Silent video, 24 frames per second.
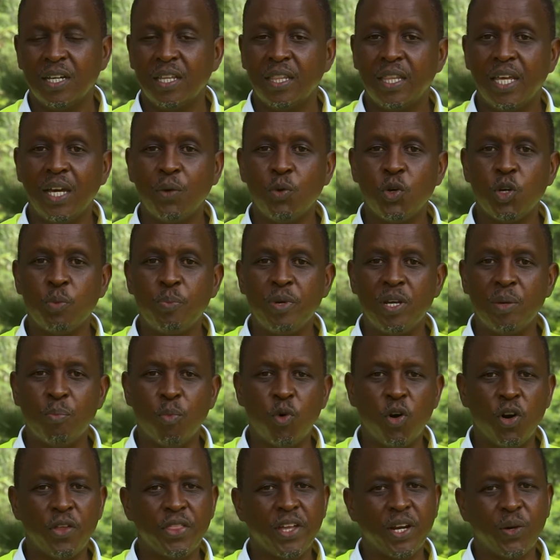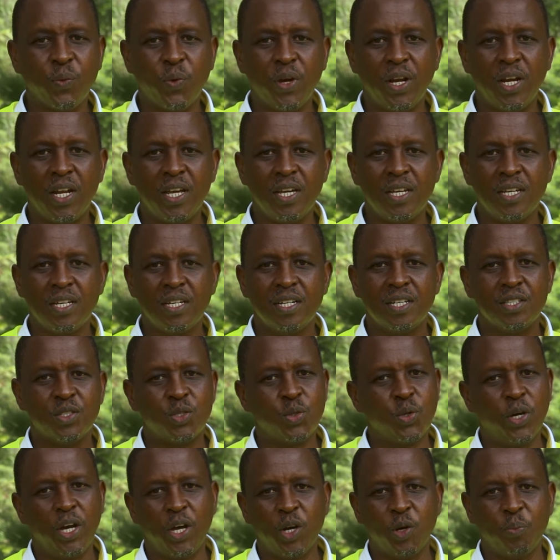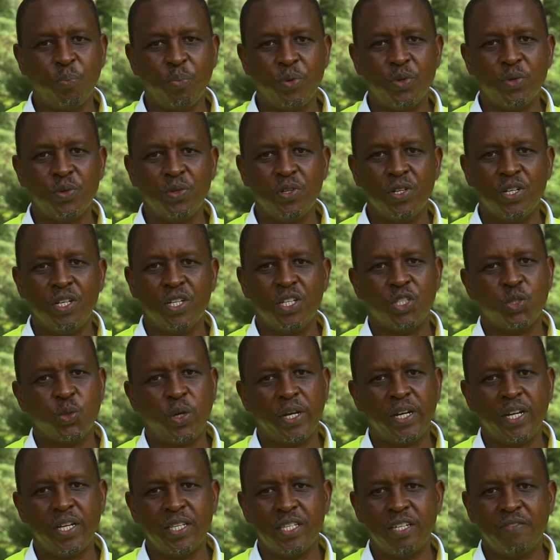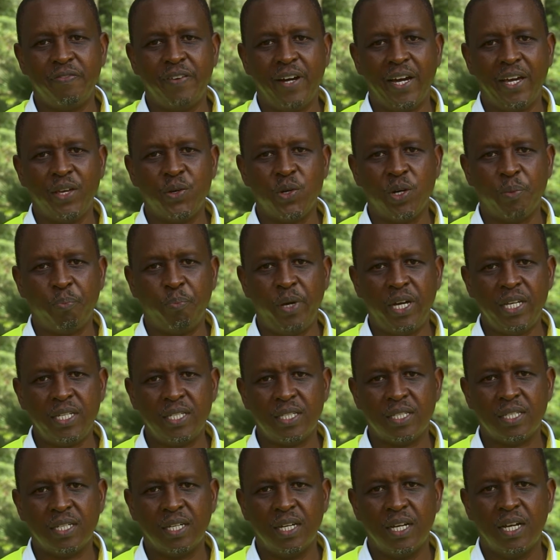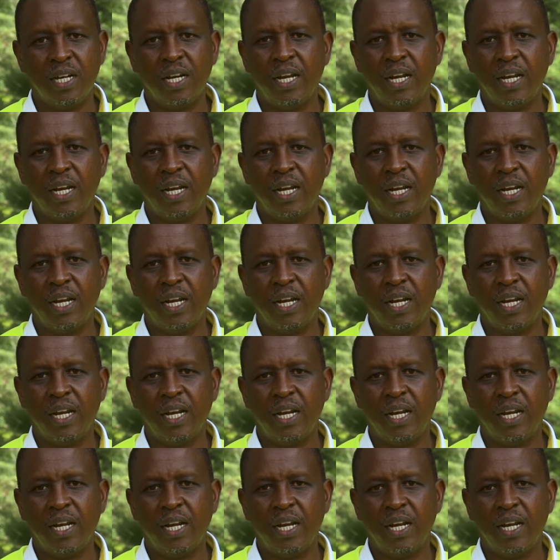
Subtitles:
They would be more than willing to help you to identify your pest